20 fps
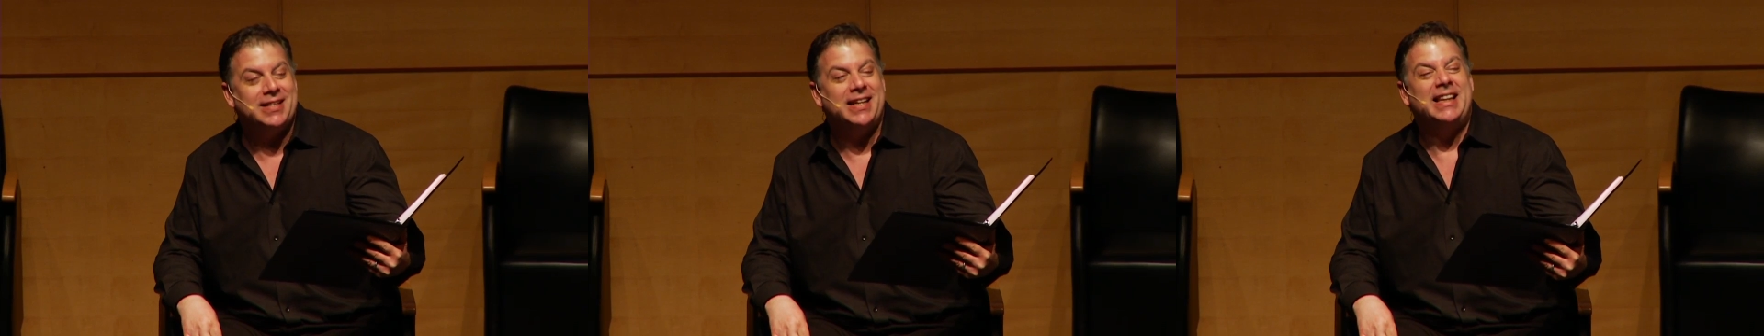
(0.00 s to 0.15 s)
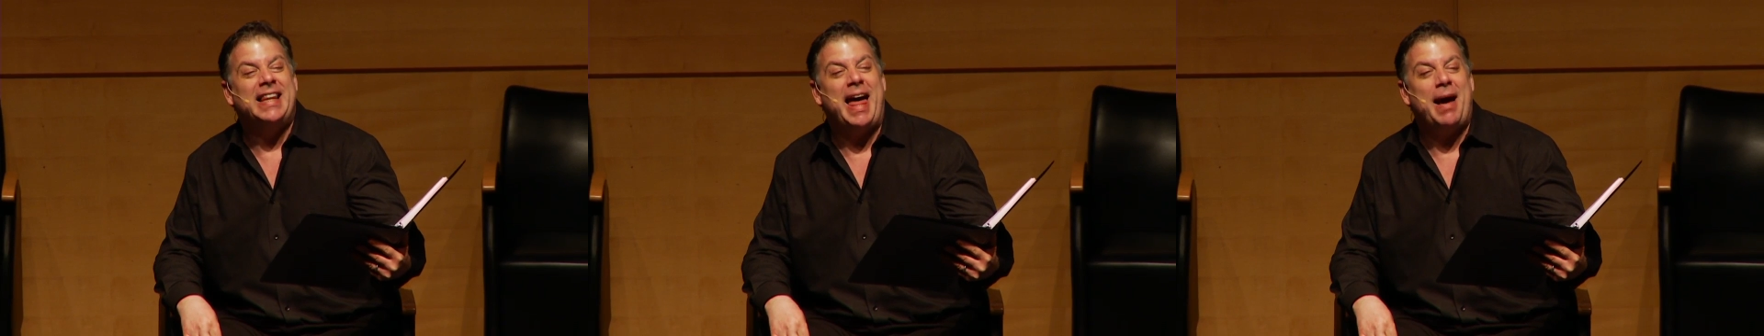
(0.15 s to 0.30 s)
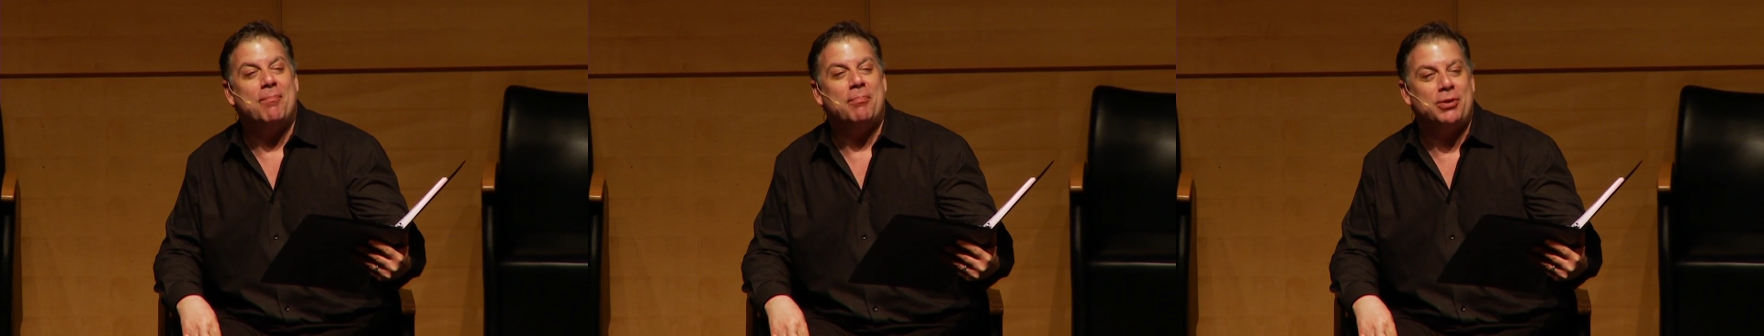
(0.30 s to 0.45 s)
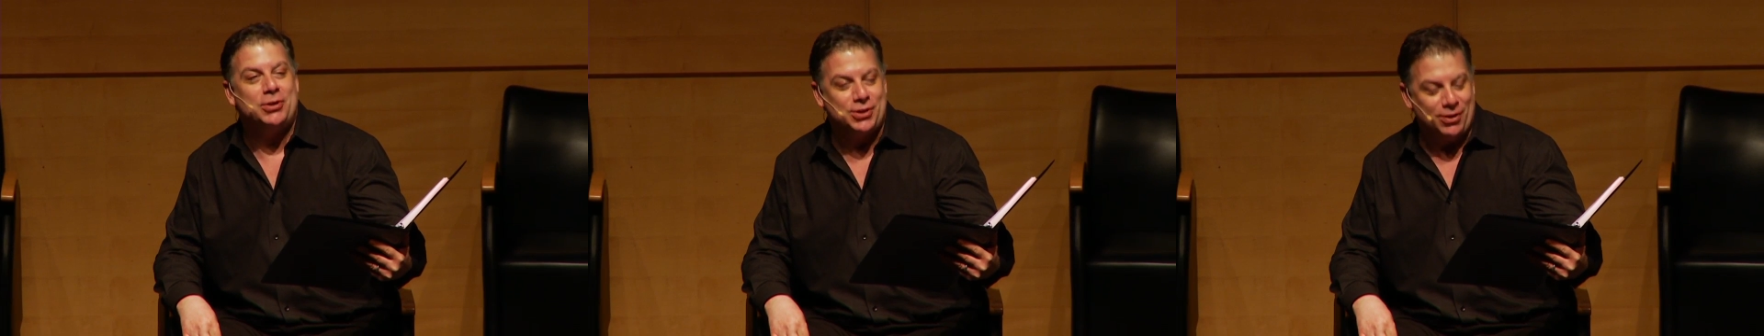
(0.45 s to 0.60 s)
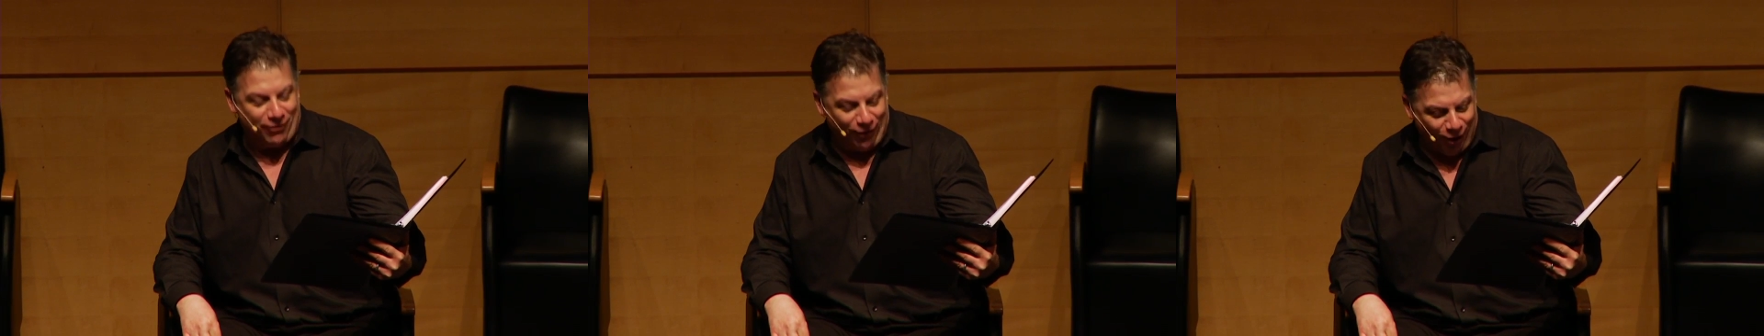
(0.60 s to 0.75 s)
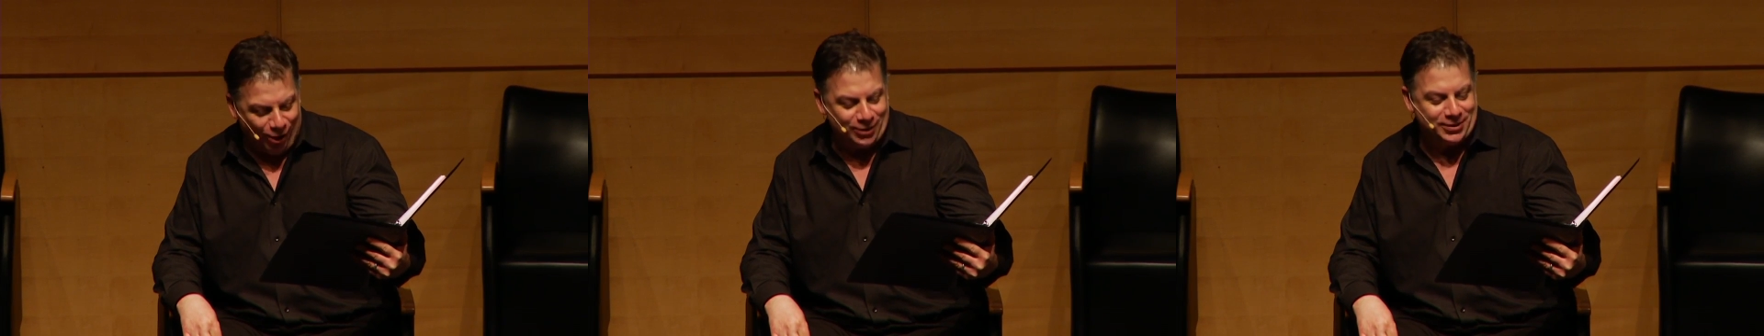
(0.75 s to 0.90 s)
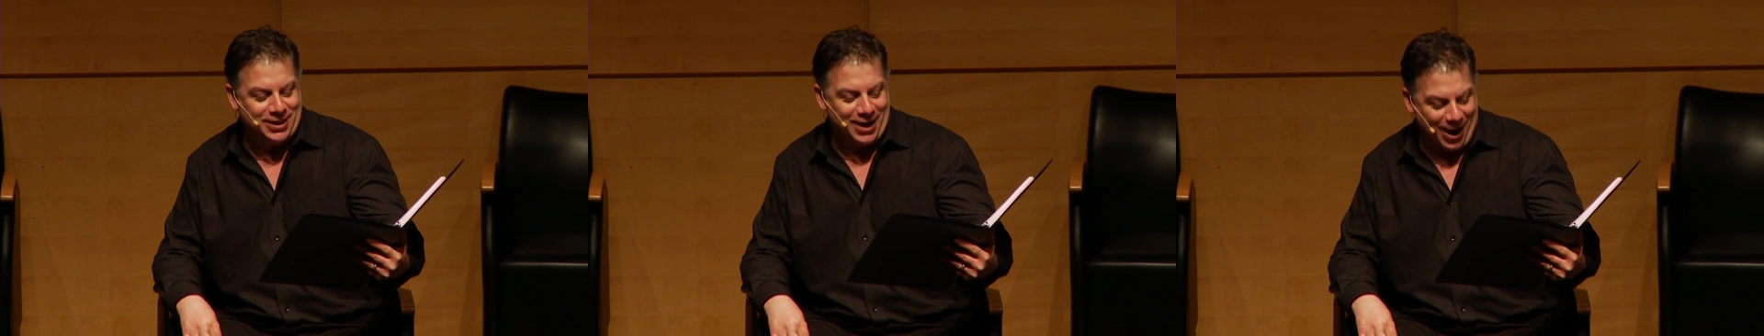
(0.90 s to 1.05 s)
clappers of
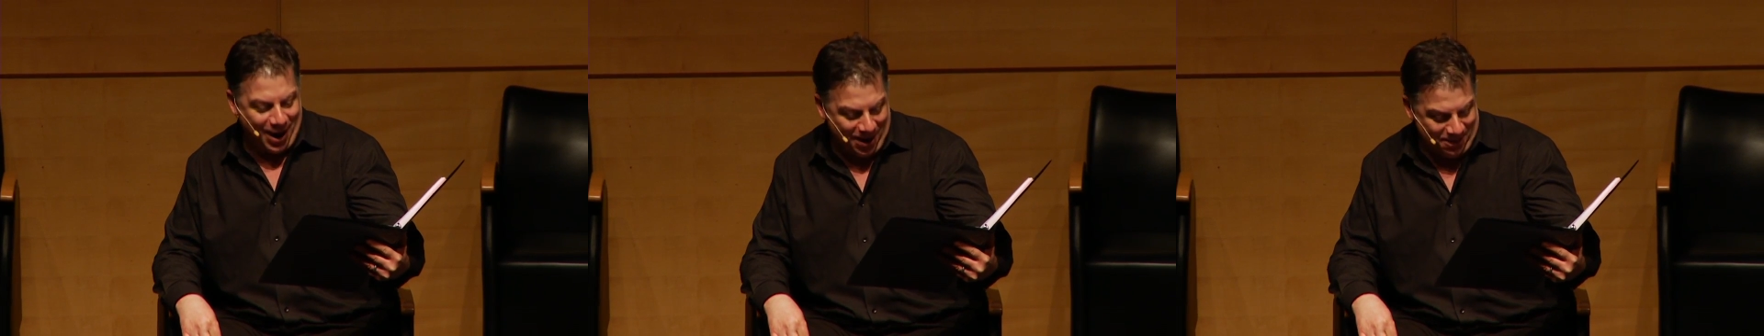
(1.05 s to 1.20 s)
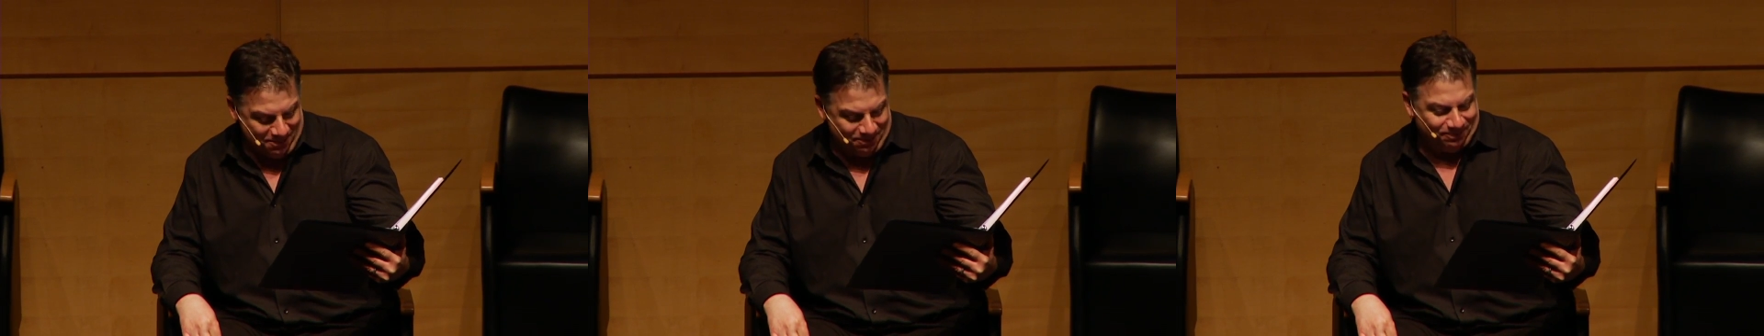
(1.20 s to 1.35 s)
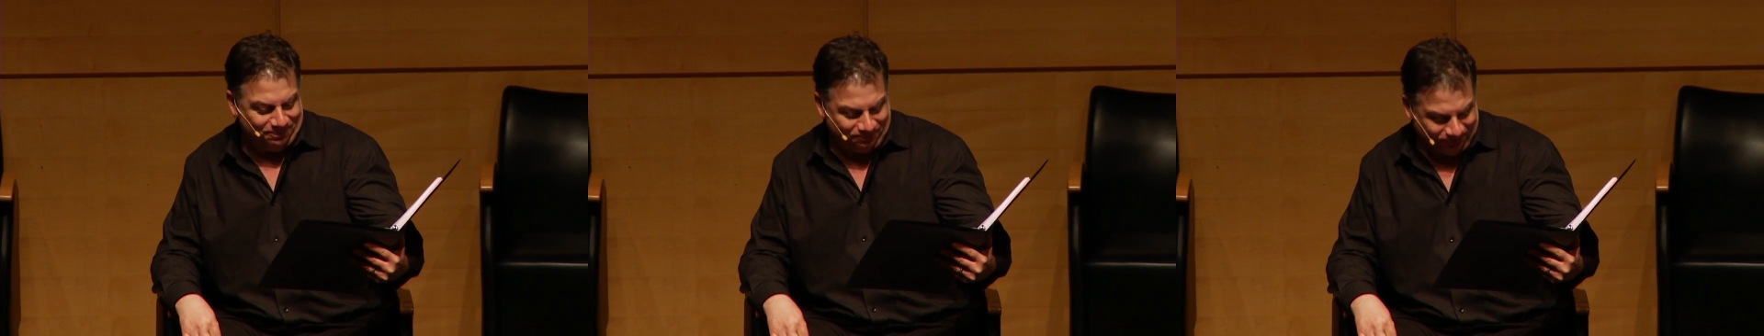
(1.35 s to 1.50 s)
all time.